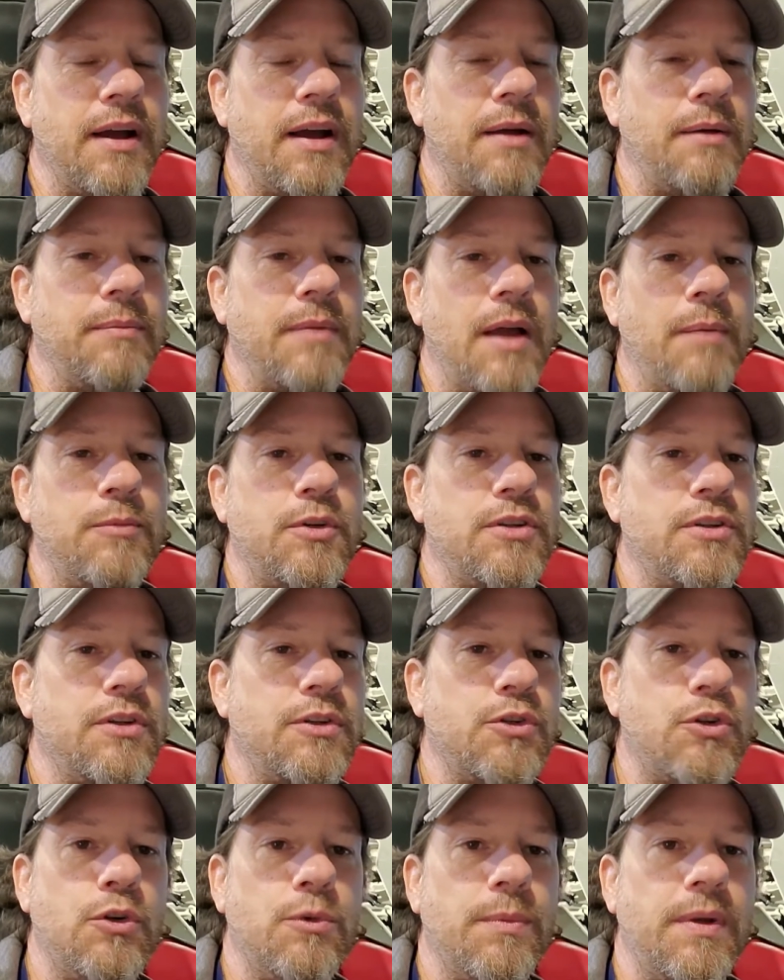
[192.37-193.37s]
I'm just
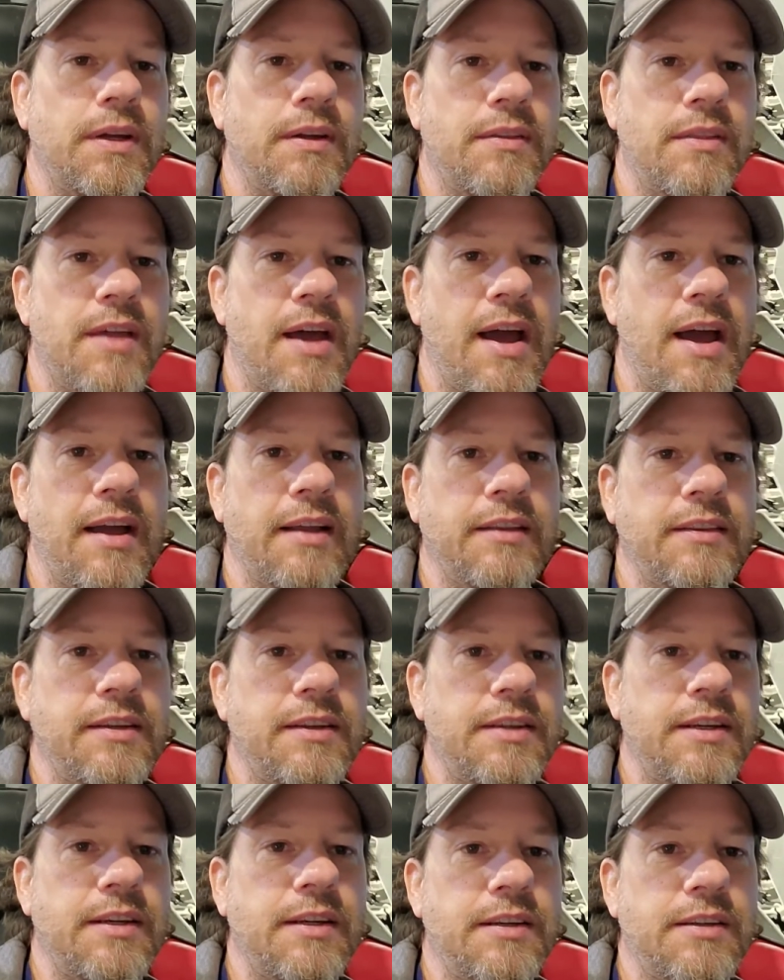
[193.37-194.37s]
assuming that
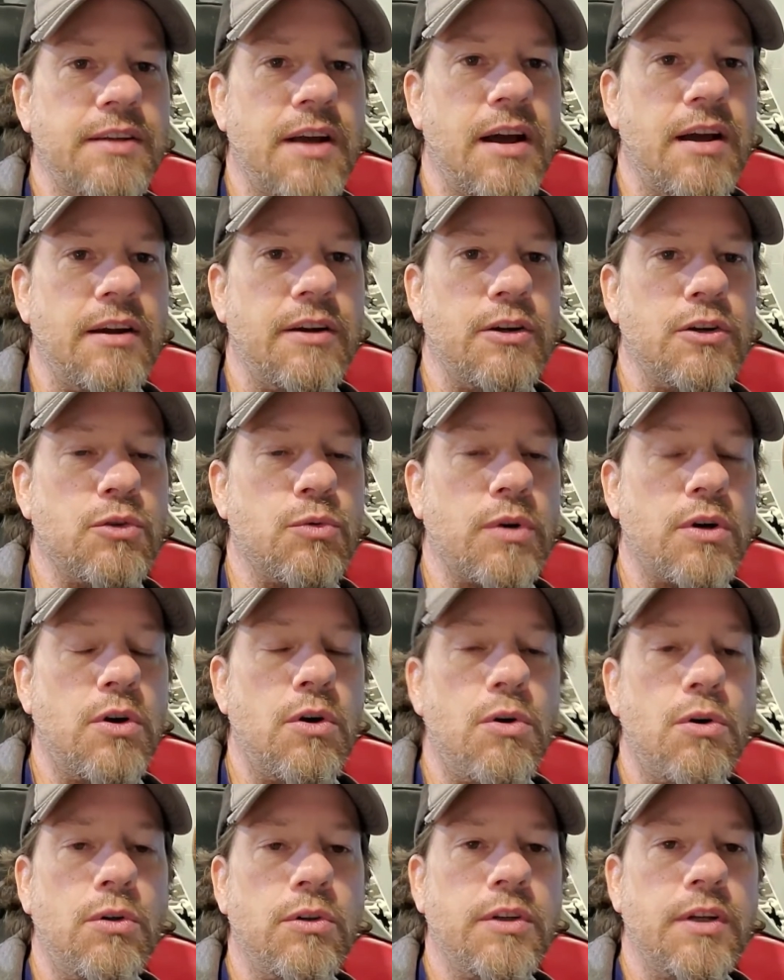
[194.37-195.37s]
the tires were
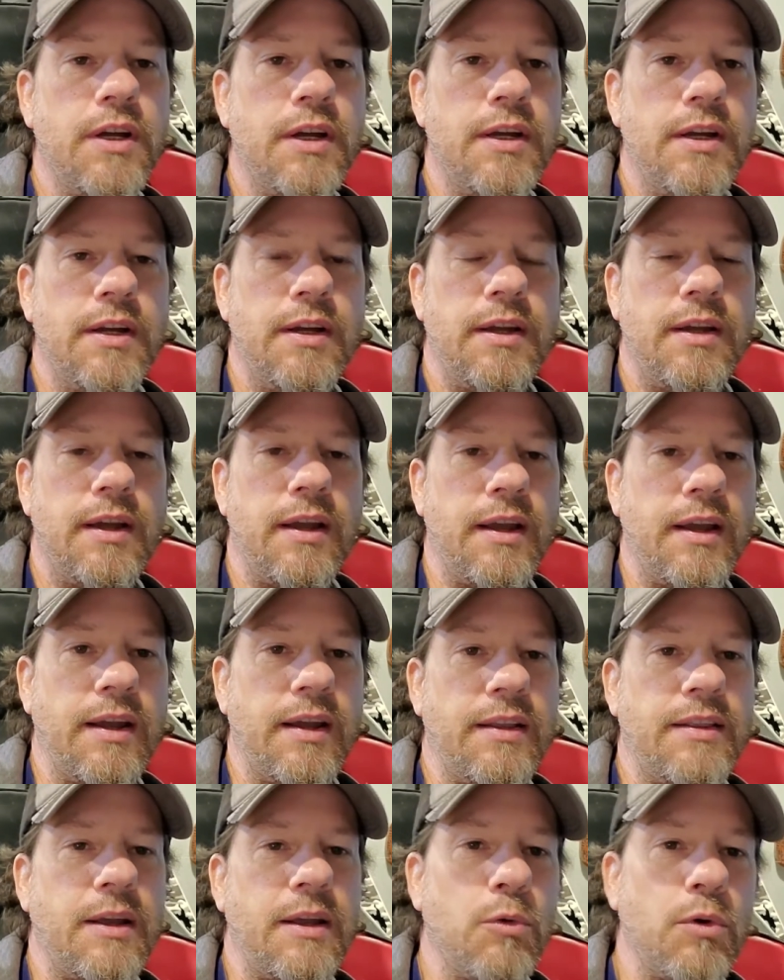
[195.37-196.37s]
cold
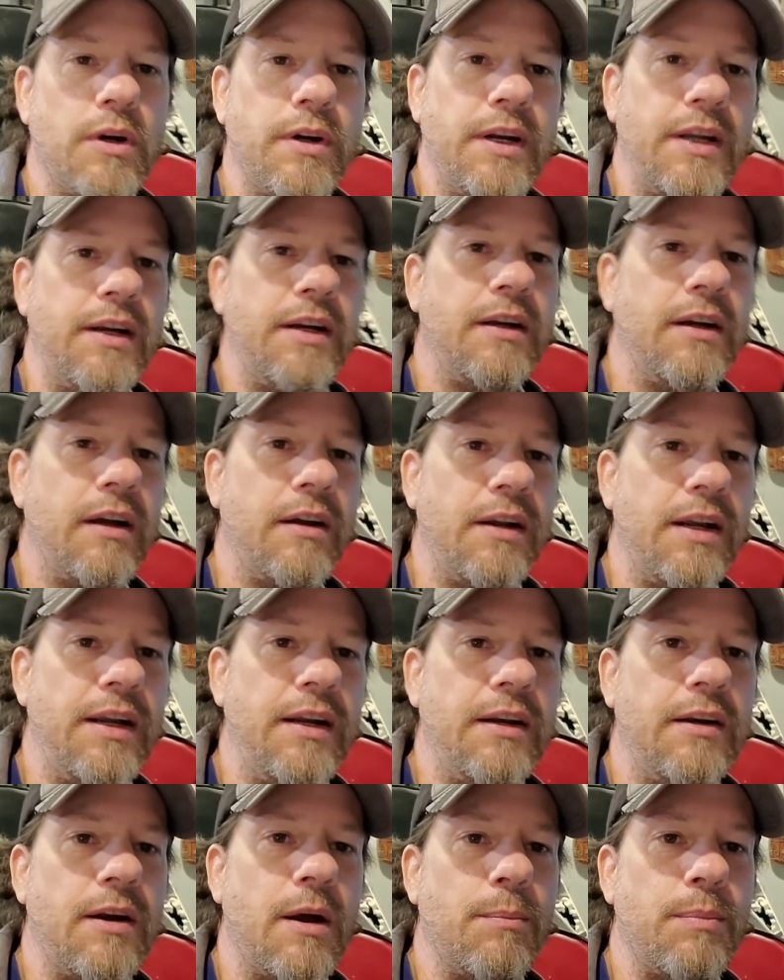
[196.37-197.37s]
and they weren't
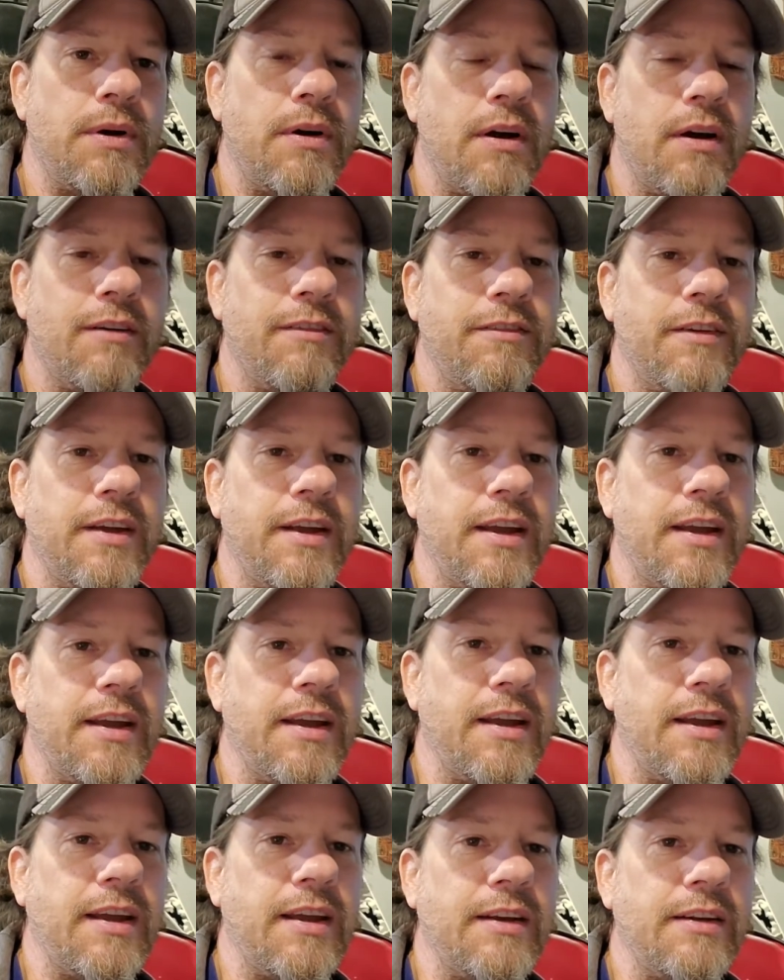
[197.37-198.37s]
heated up enough,
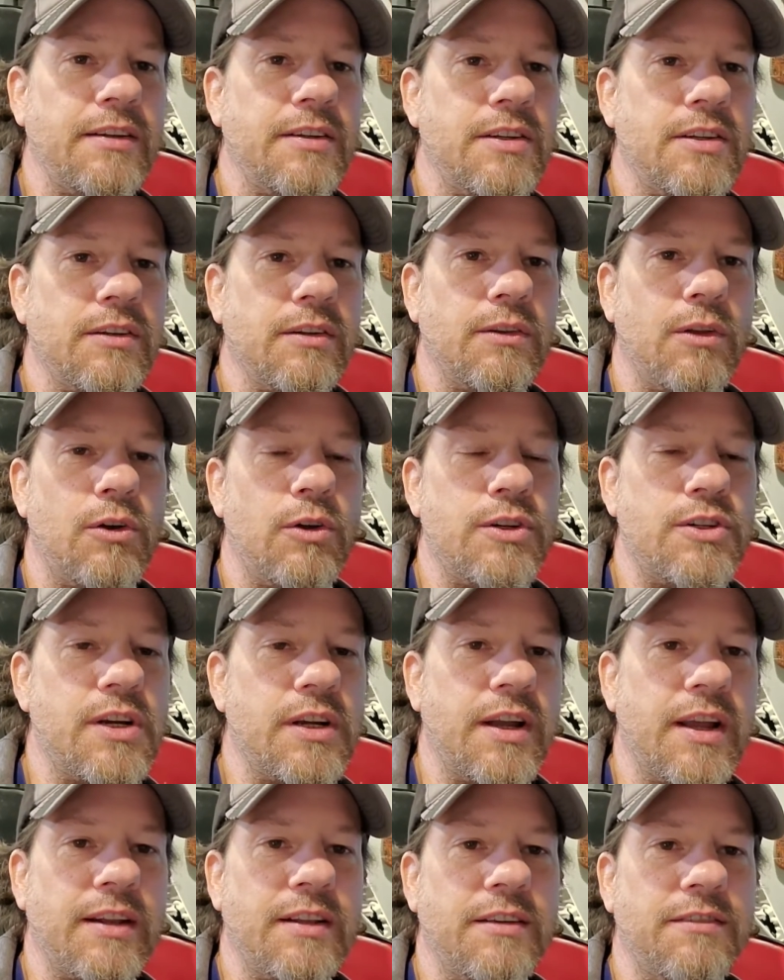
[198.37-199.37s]
and
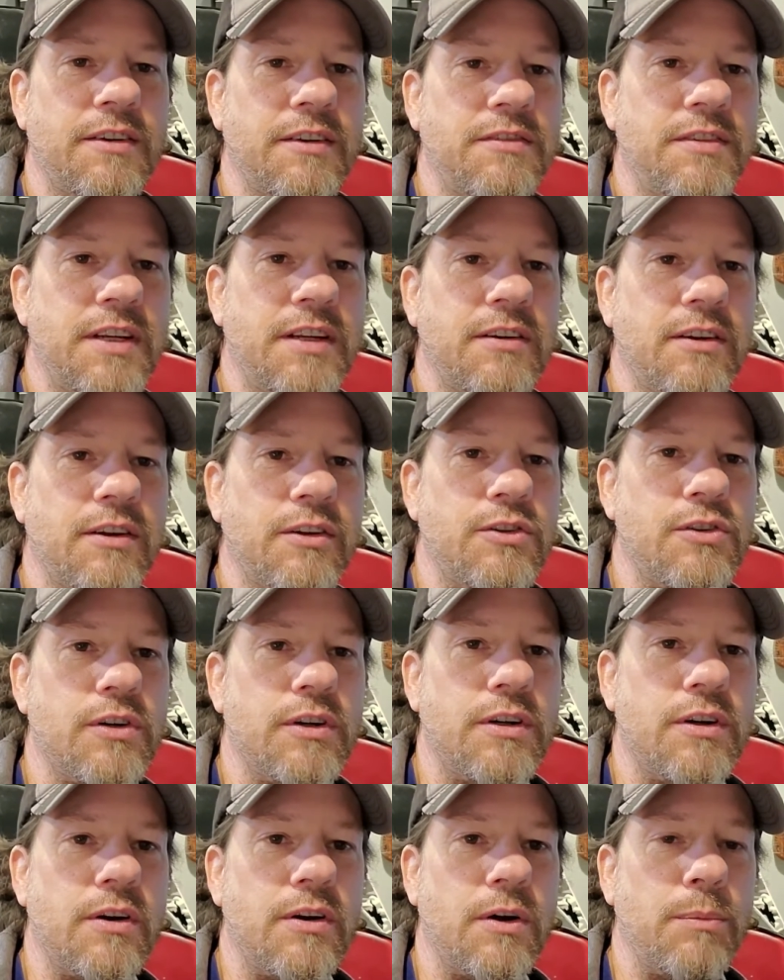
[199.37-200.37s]
launching at the
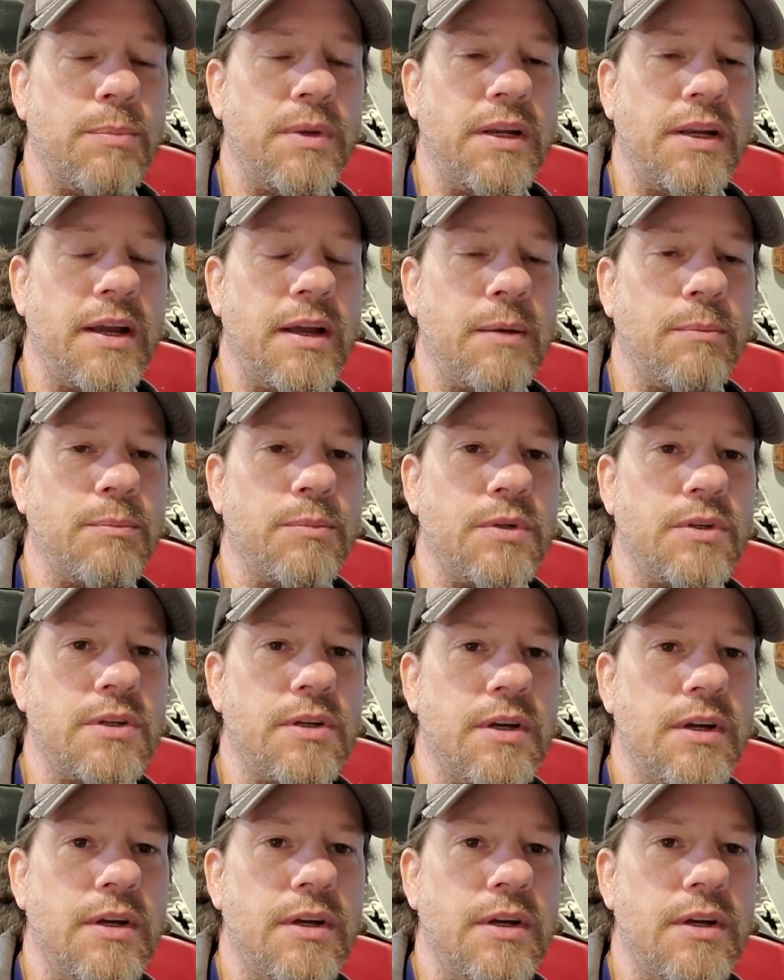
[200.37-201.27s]
1500 RPMs,